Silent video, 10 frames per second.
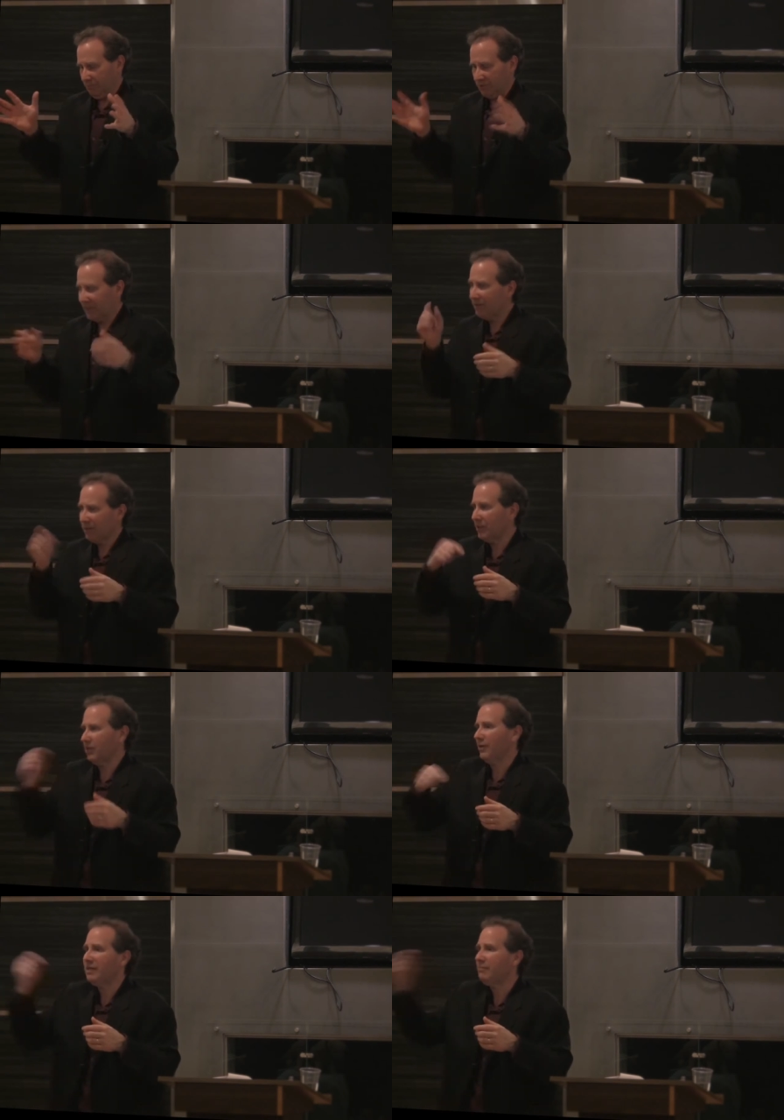thing, you
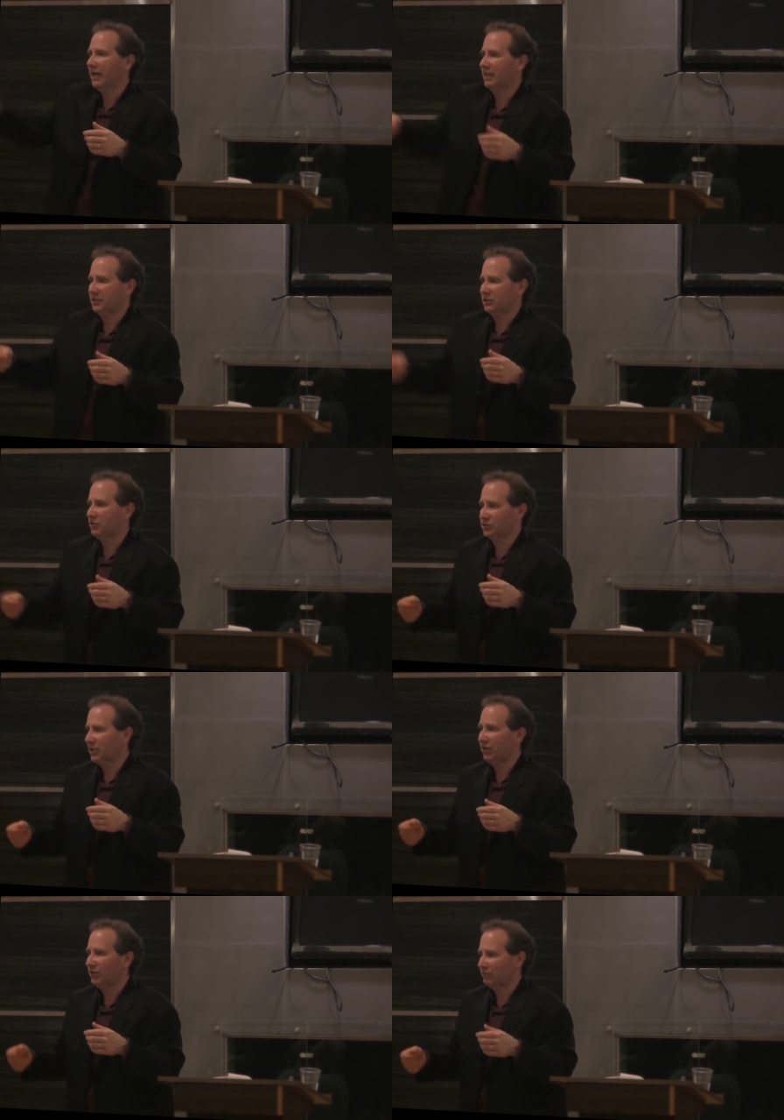know, email it to
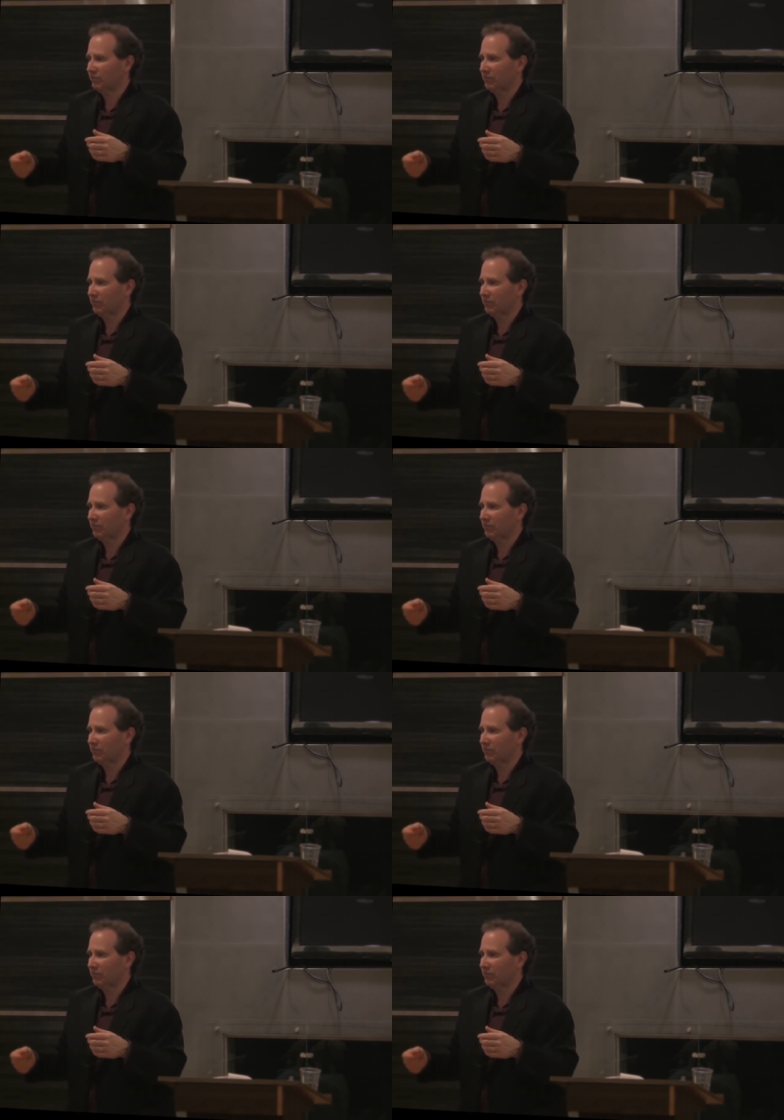yourself,